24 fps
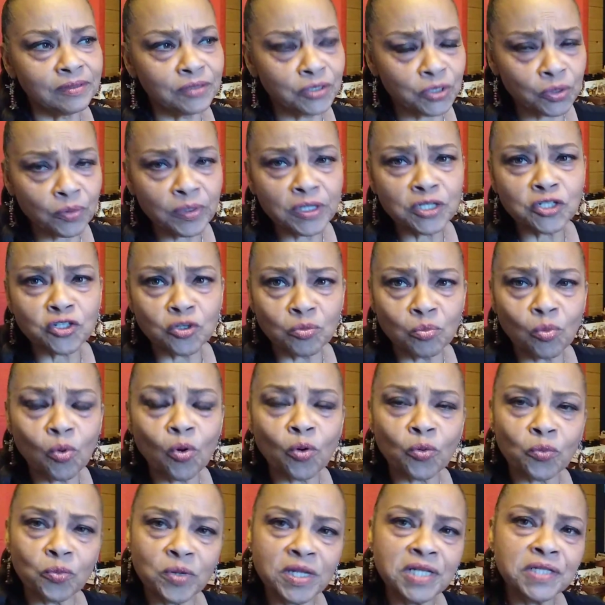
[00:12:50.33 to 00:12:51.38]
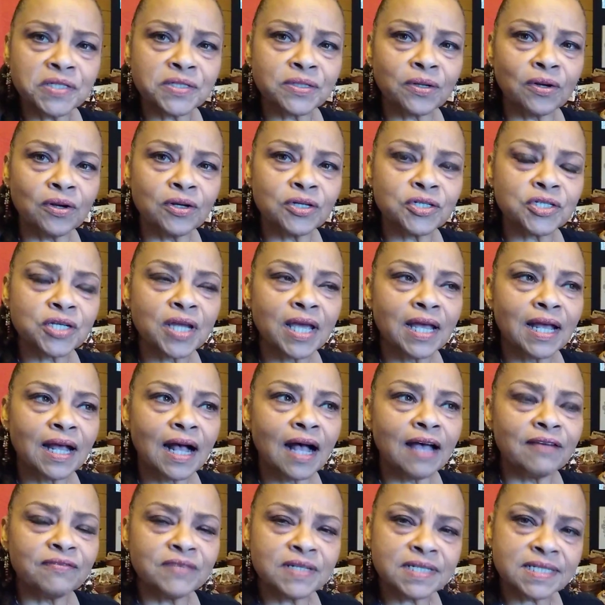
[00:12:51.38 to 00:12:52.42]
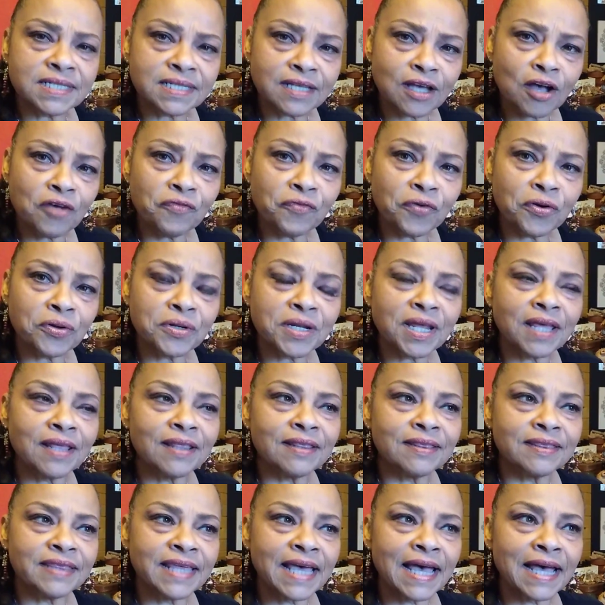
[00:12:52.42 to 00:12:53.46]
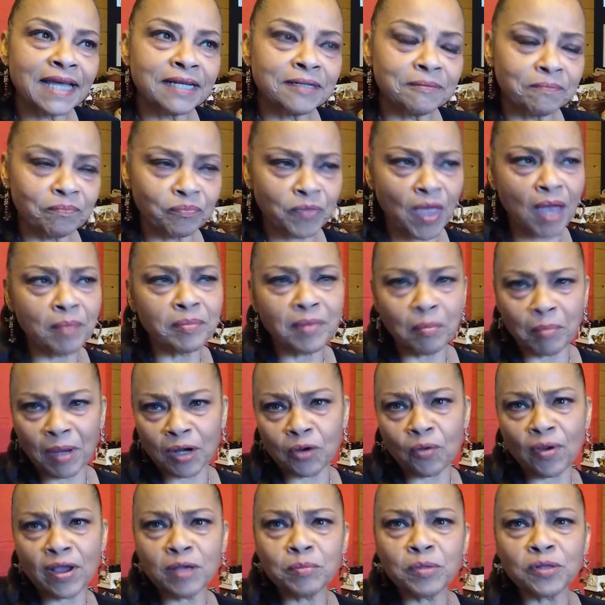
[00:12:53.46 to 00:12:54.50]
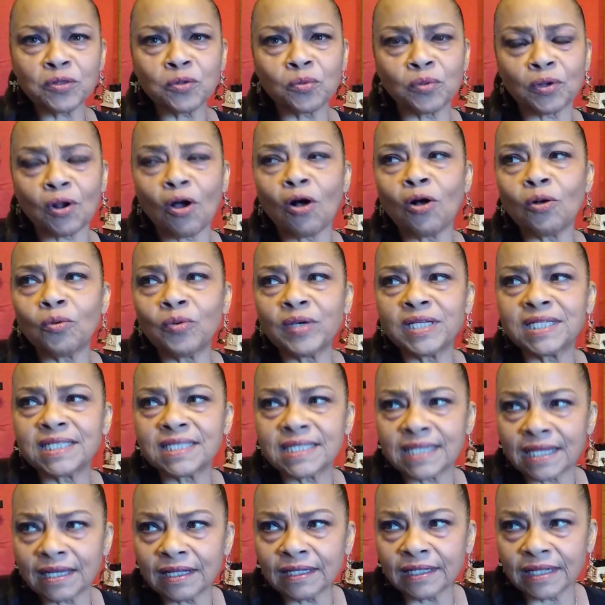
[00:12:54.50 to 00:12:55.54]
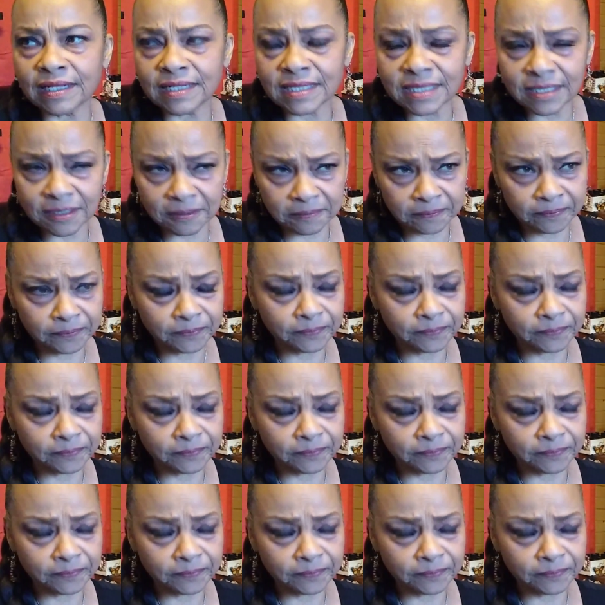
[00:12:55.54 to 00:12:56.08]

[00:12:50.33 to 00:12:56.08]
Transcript: doing some more research, I've discovered that my grandmother would always tell us